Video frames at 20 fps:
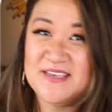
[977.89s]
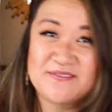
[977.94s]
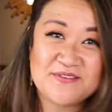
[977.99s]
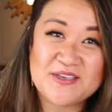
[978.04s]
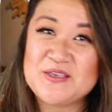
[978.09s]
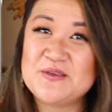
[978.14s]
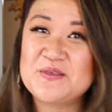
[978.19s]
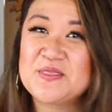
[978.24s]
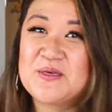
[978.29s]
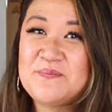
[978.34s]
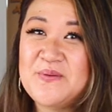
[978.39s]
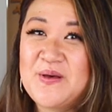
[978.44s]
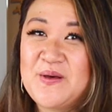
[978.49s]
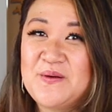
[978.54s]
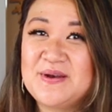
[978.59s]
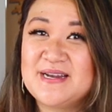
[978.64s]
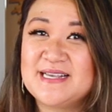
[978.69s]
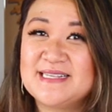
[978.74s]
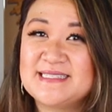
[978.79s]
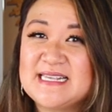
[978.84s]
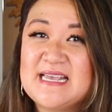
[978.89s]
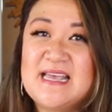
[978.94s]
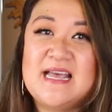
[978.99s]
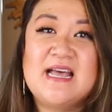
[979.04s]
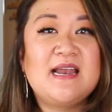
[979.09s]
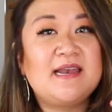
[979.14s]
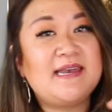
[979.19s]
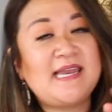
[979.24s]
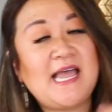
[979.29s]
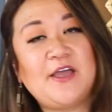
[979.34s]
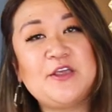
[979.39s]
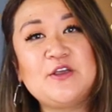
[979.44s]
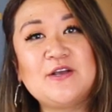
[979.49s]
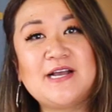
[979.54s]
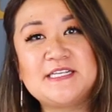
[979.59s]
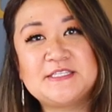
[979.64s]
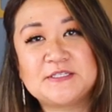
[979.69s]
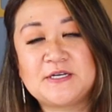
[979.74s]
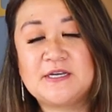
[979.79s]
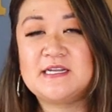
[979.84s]
giving you the bonus. Now you
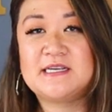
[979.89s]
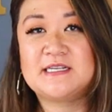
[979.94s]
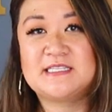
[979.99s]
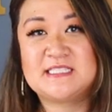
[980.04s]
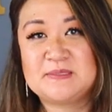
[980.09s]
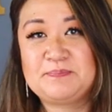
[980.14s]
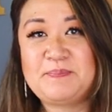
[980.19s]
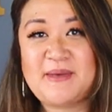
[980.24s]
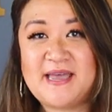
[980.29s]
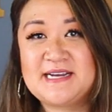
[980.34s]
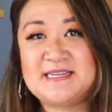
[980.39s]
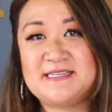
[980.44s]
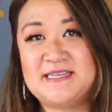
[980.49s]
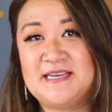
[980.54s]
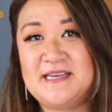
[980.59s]
guys are gonna expect